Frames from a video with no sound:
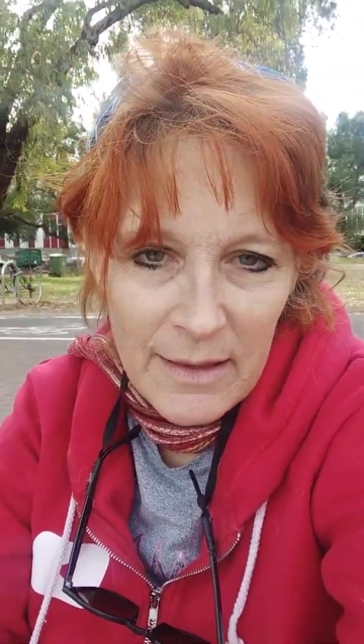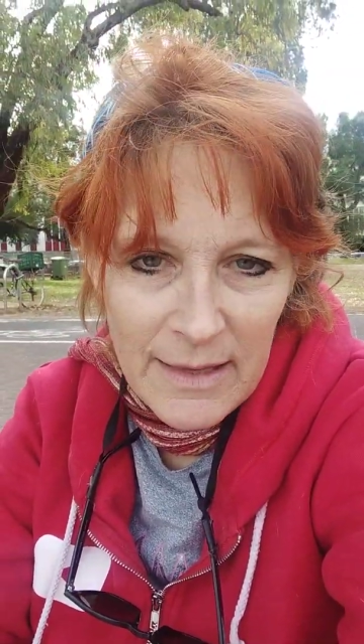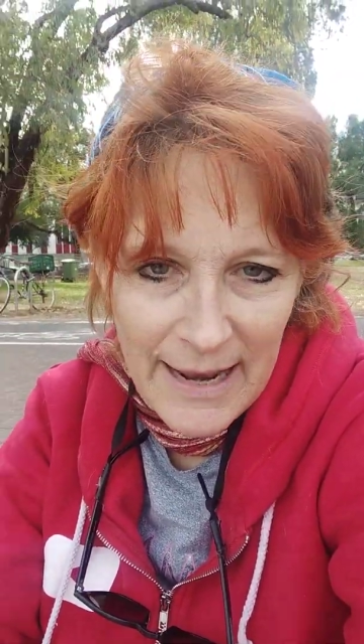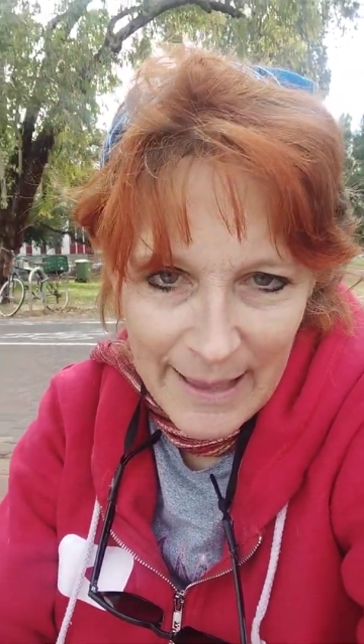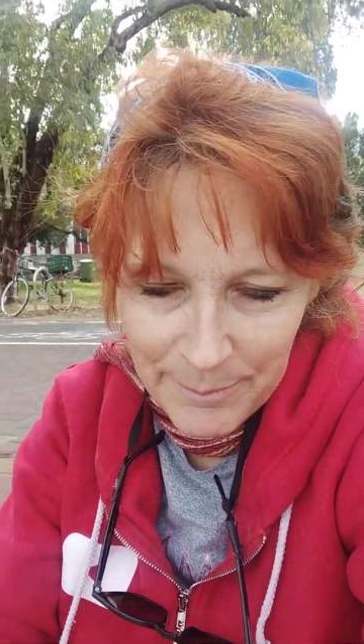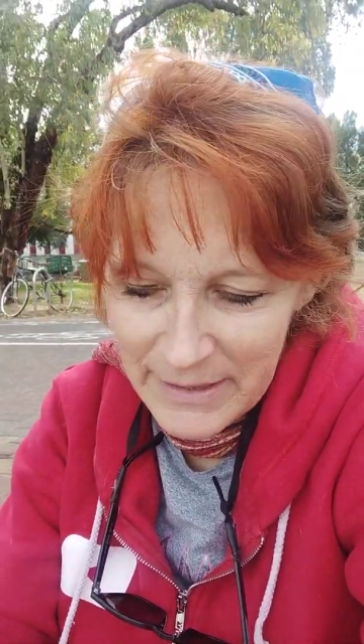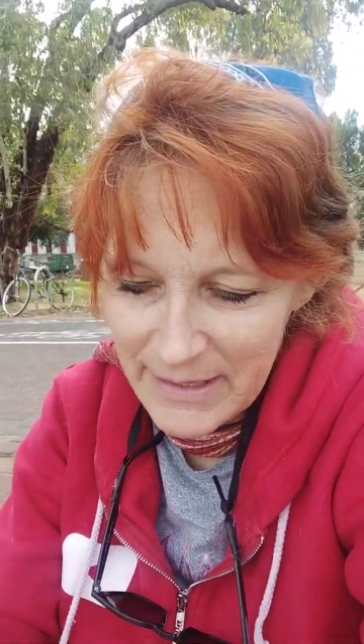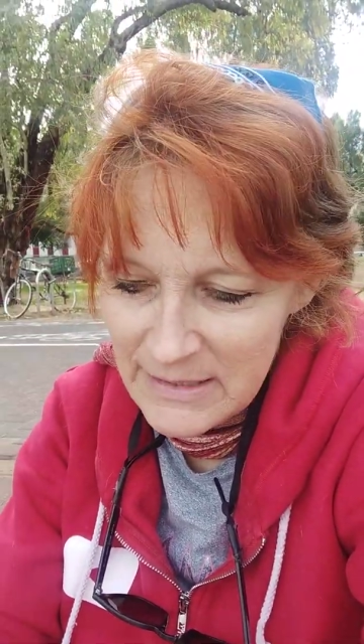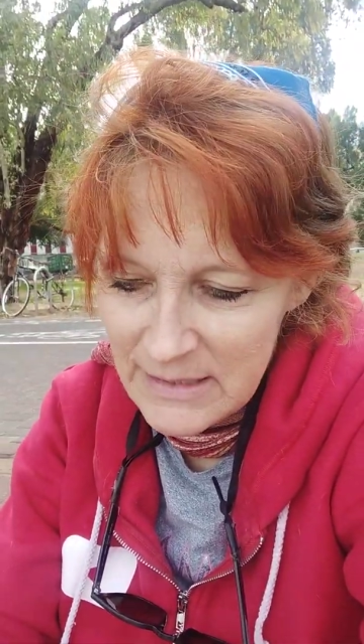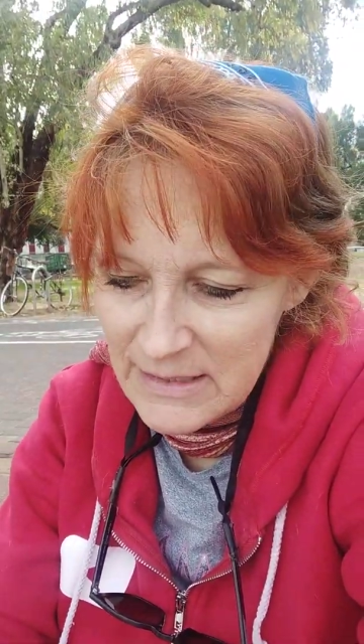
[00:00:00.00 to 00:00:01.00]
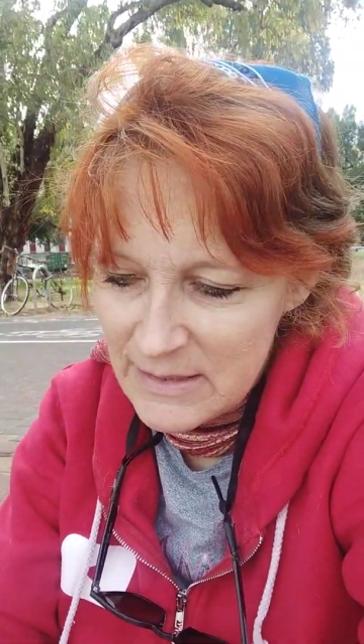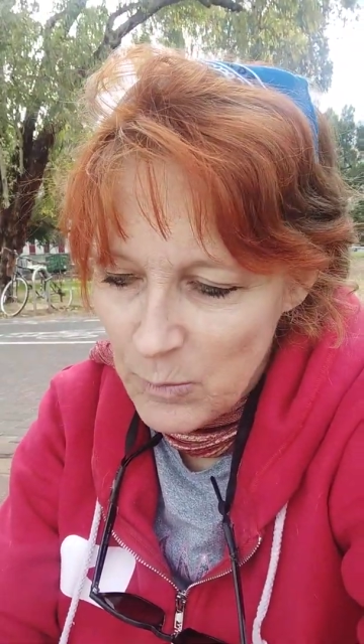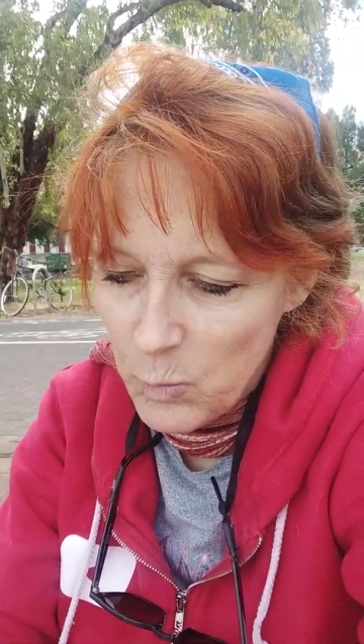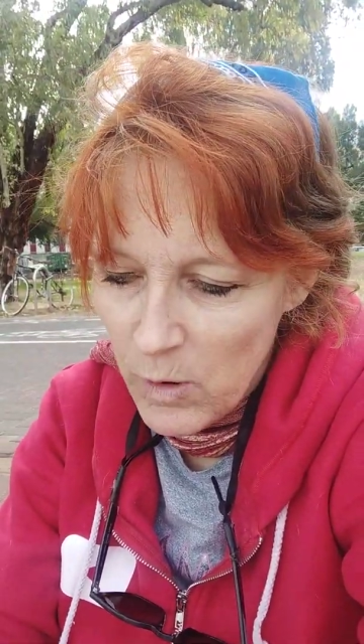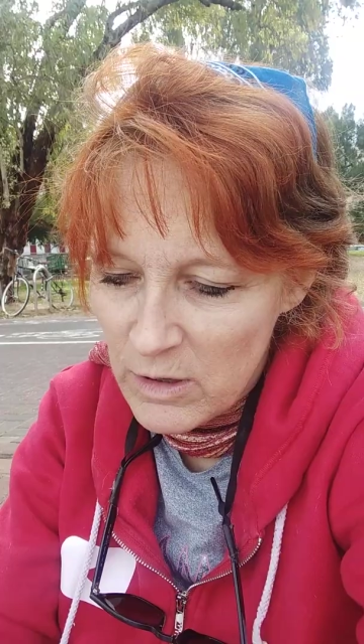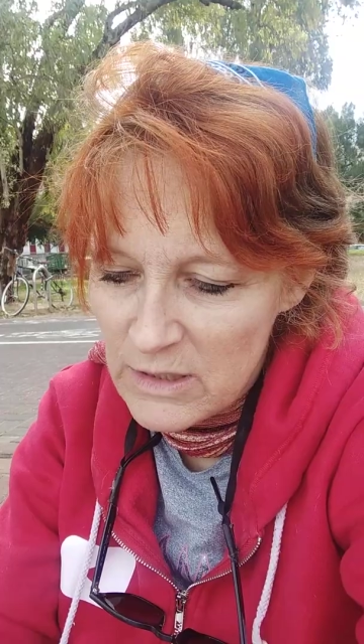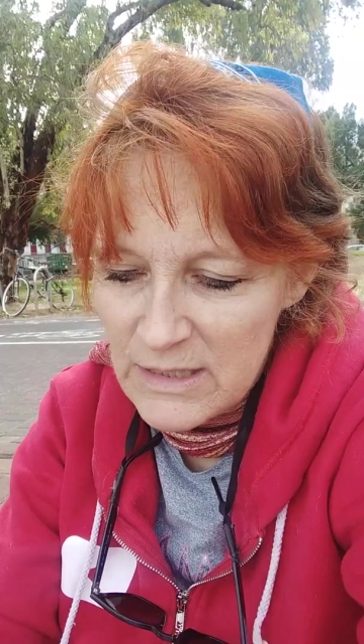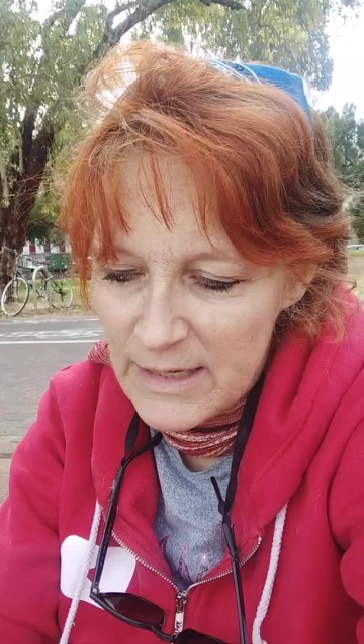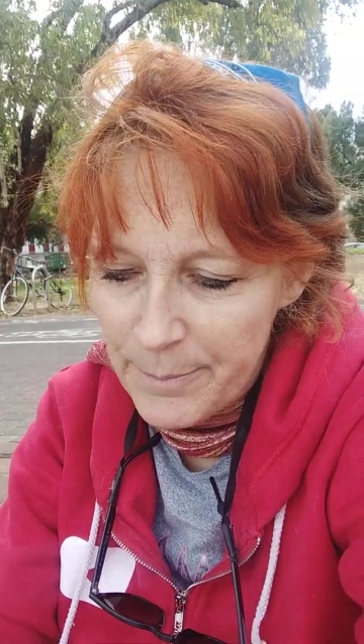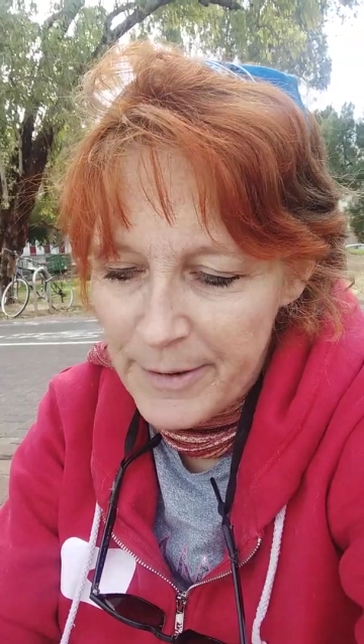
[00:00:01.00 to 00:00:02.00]
that happiness walks
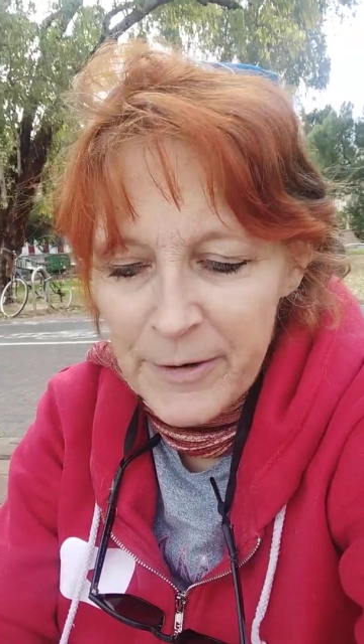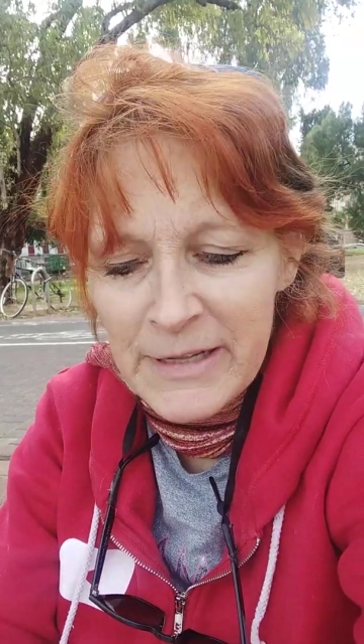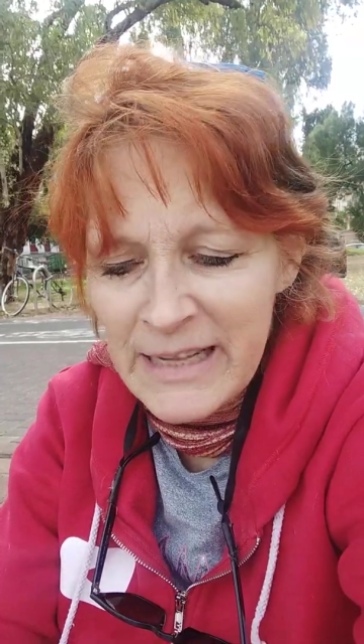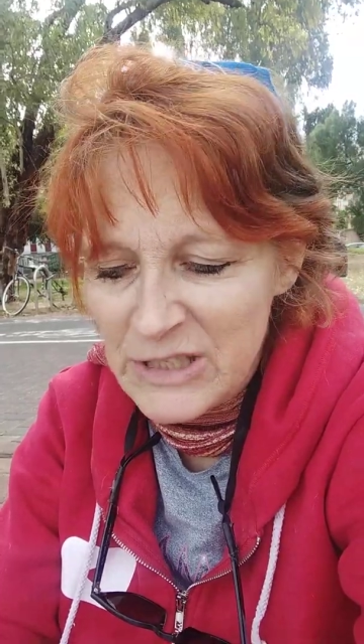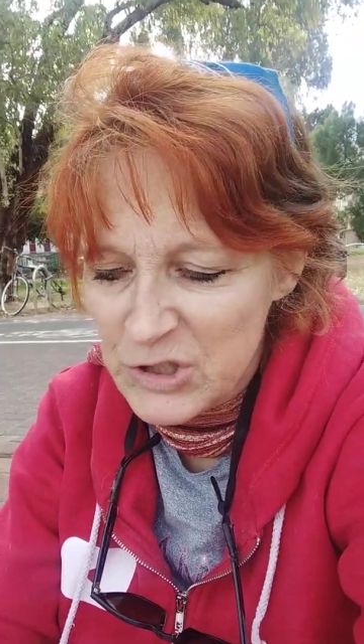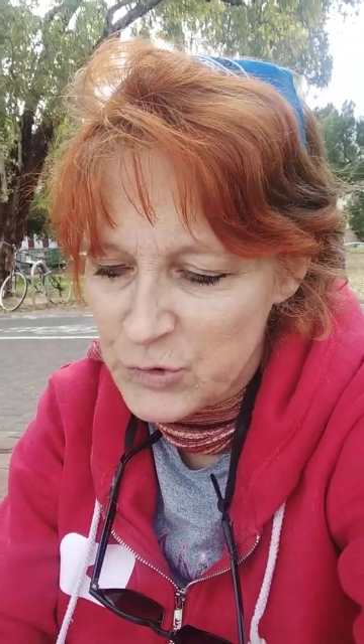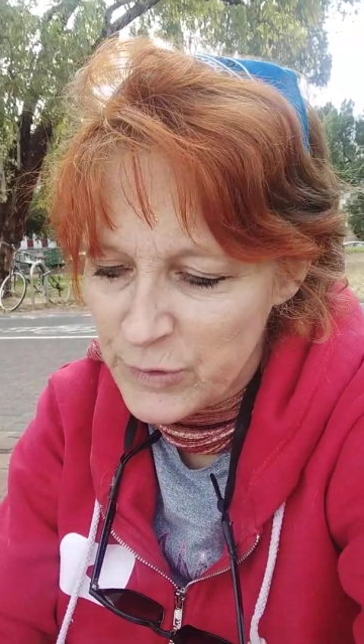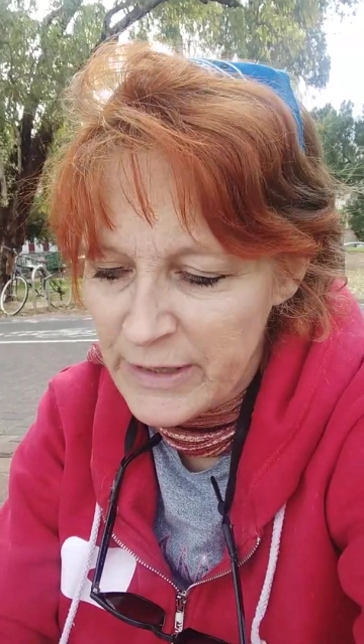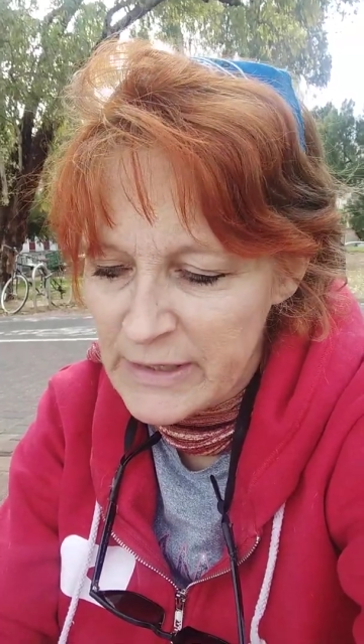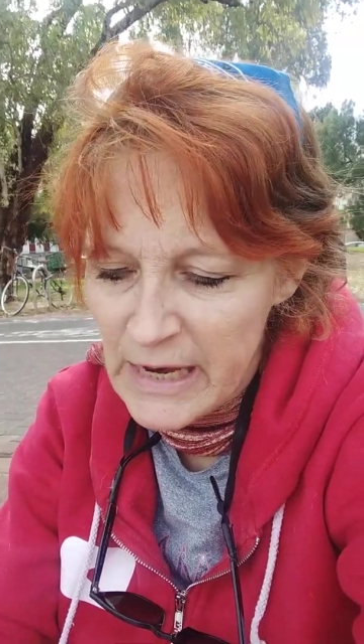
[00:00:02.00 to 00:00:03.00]
in a parallel street